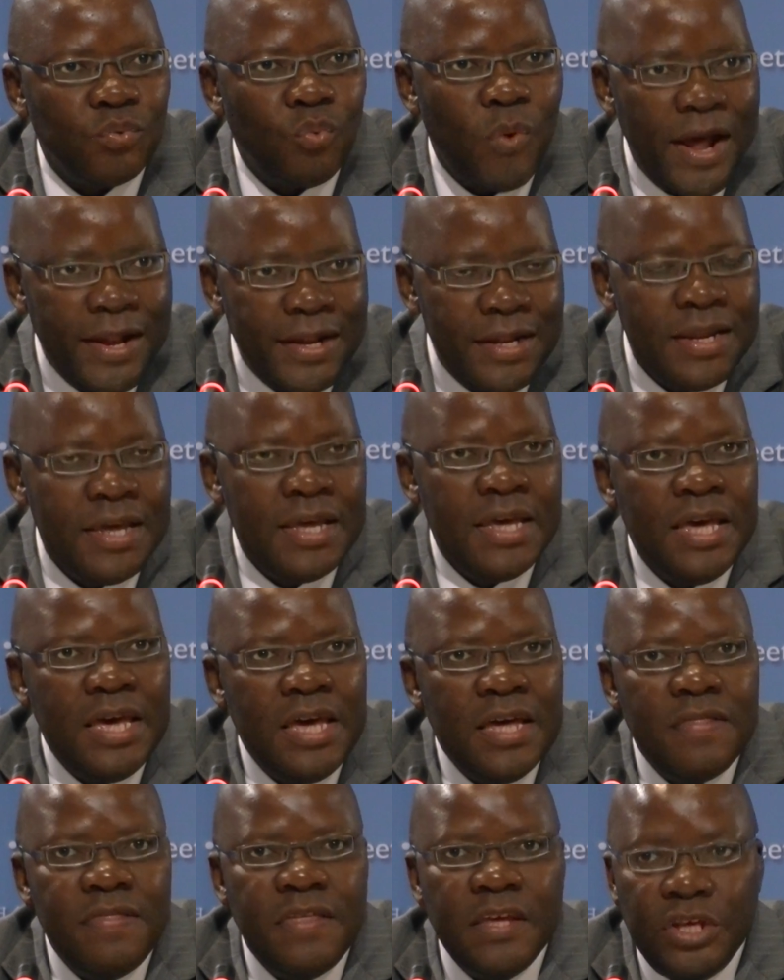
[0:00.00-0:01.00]
One,
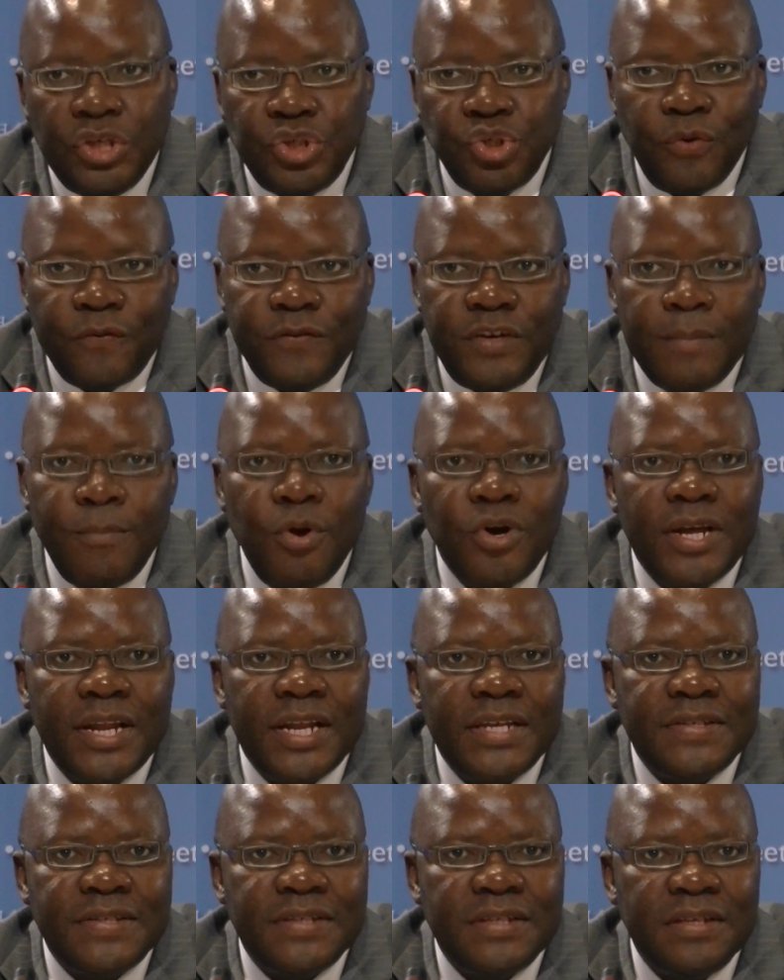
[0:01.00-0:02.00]
the issue of
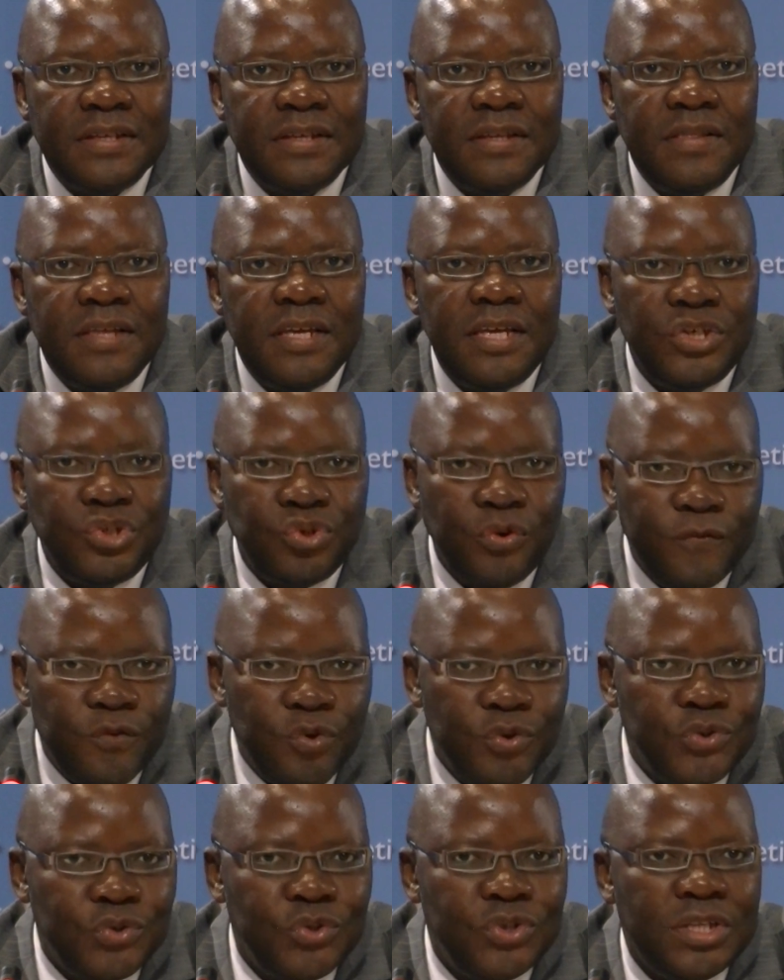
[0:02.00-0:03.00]
democracy, the issue of
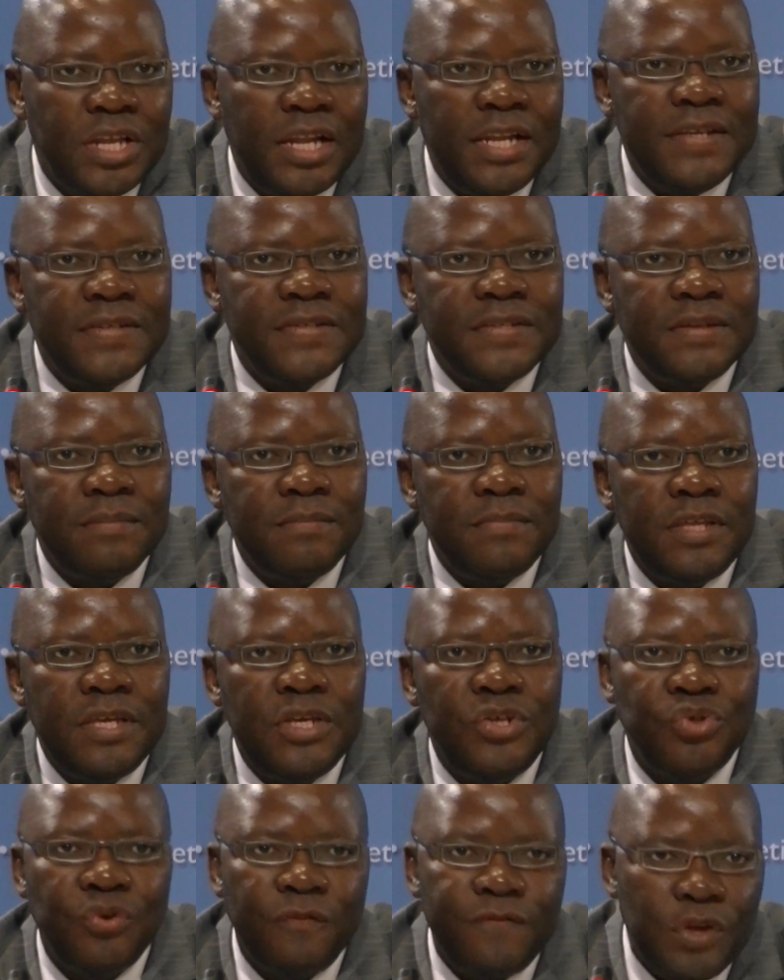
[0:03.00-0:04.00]
constitutionalism, the
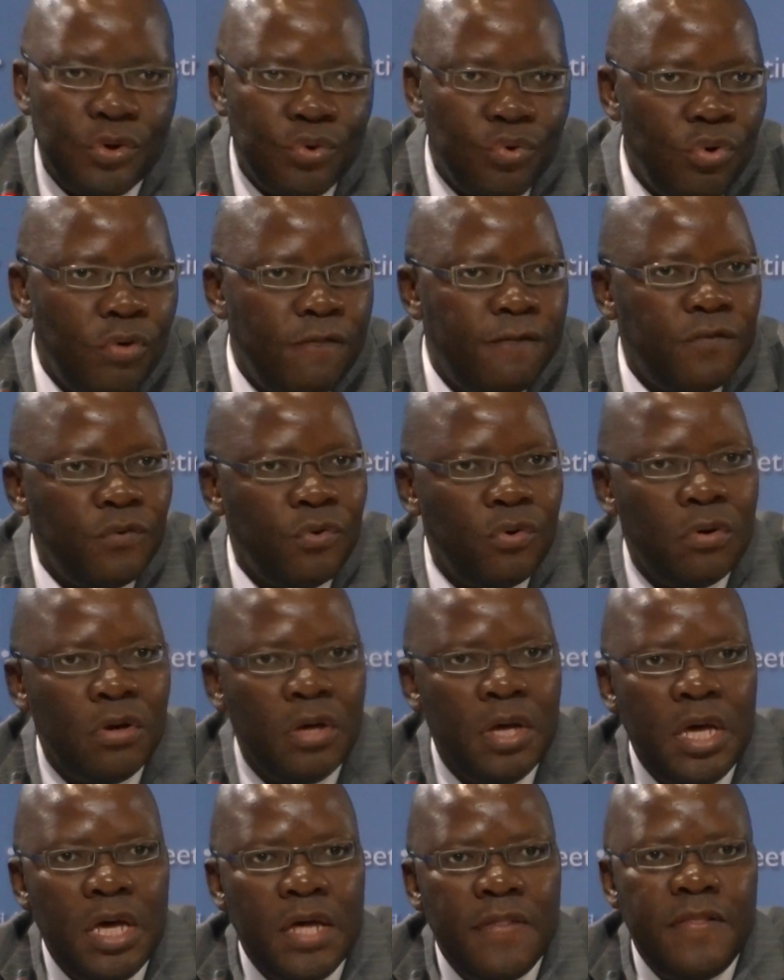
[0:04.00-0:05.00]
issue of the rule of law,
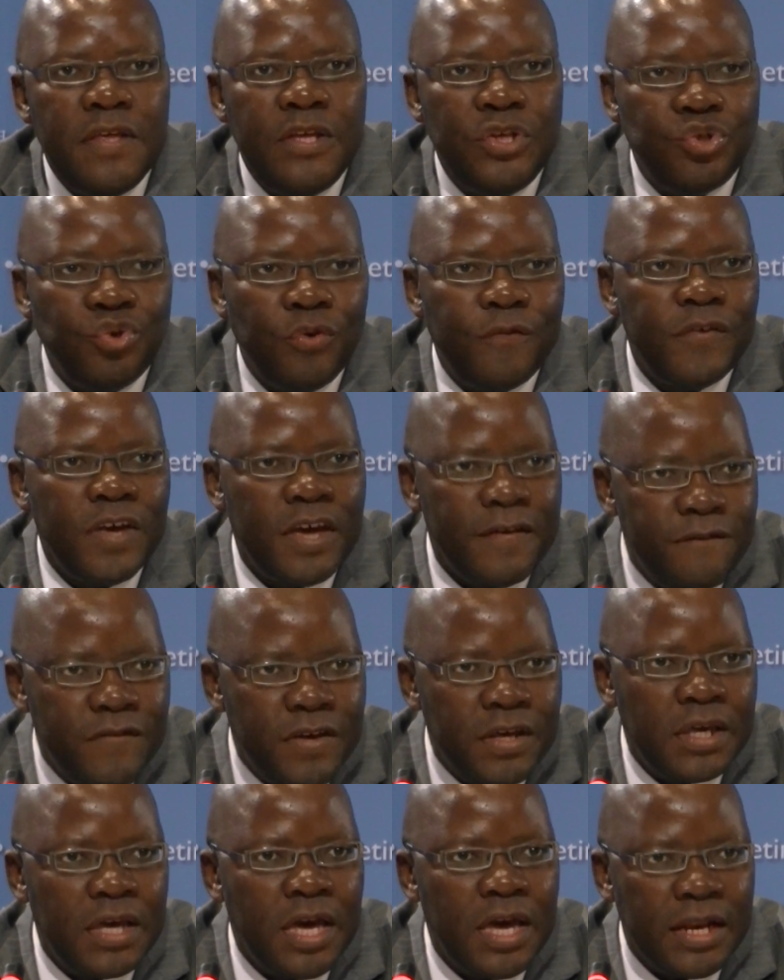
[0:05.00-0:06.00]
the issue of
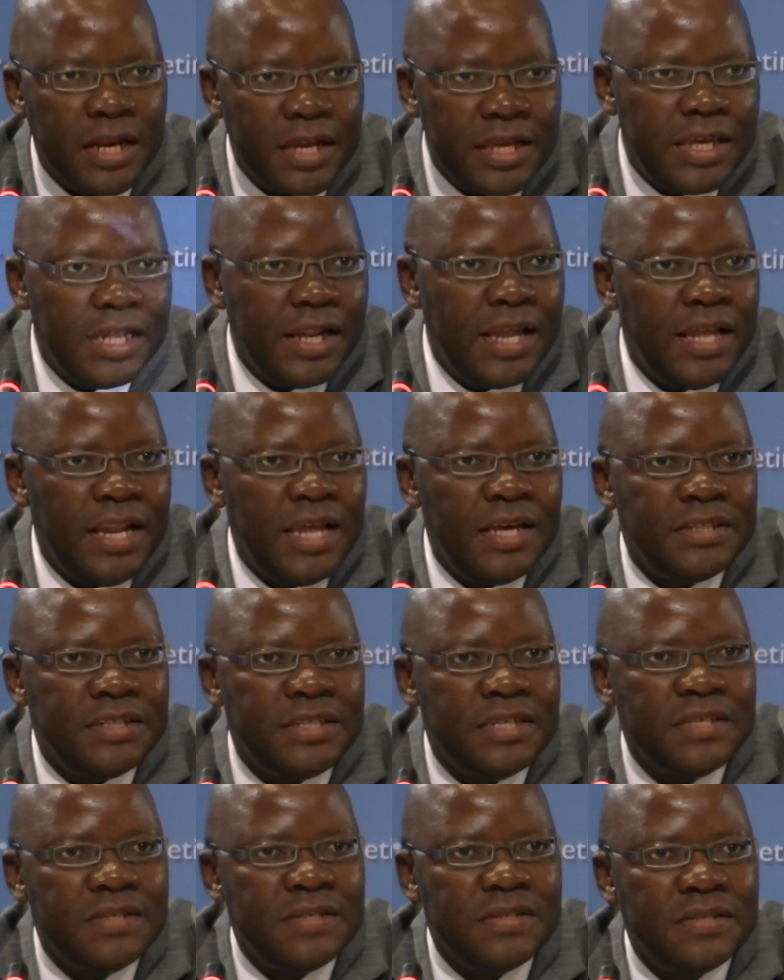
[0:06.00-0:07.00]
having regular
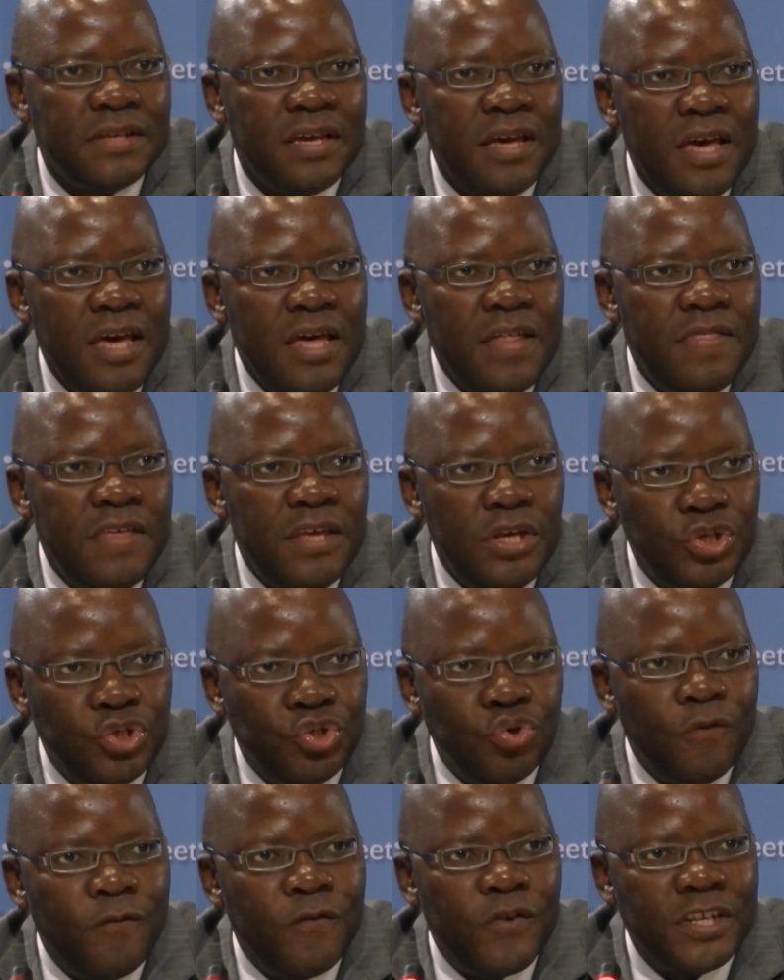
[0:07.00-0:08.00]
elections, the
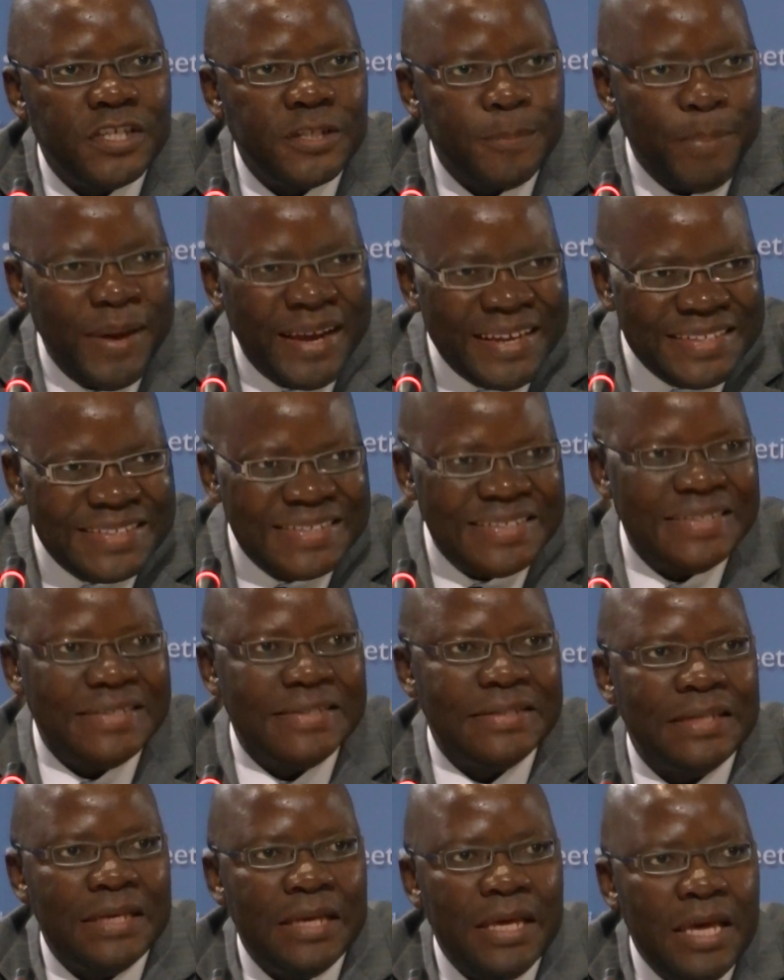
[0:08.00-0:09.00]
issue of
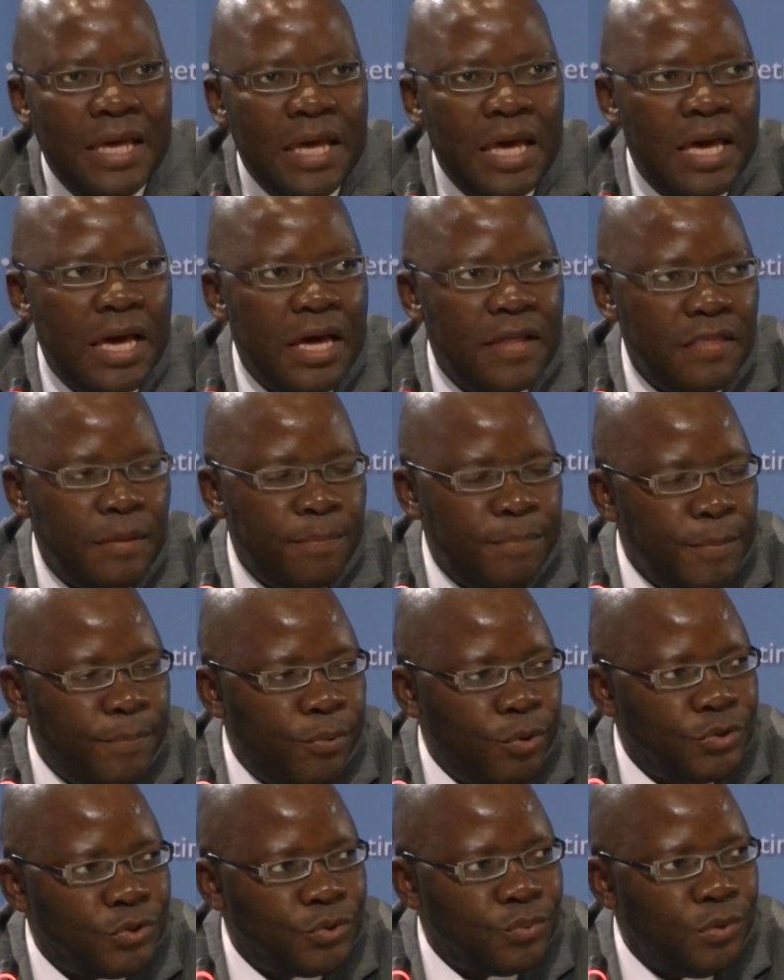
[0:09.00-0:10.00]
respecting the
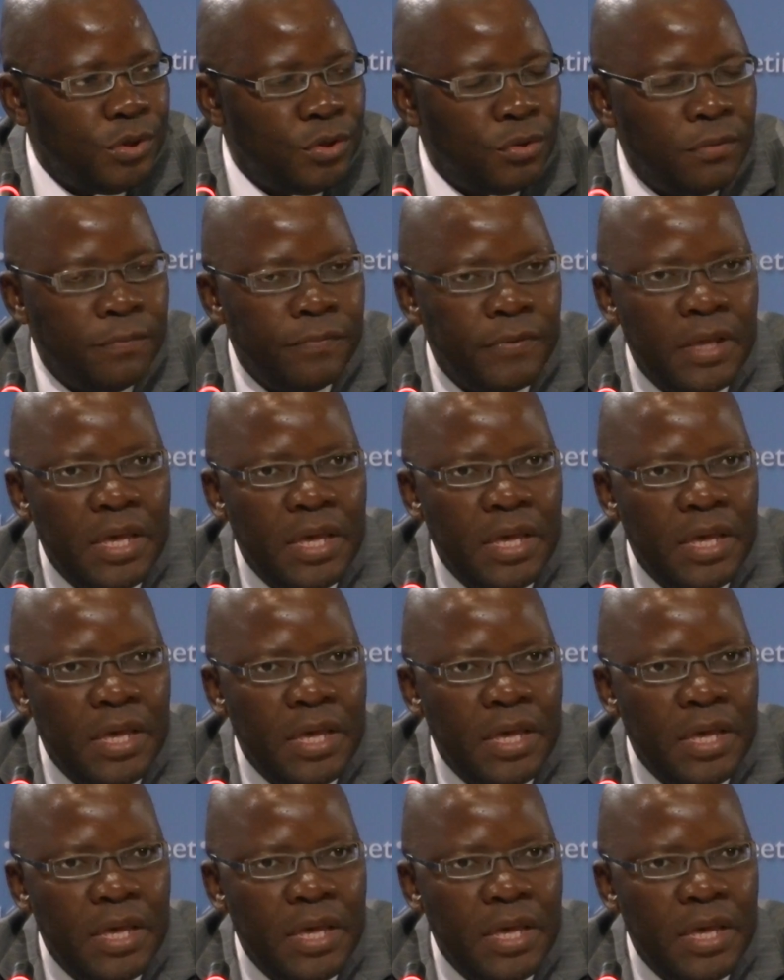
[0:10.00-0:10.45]
people's will.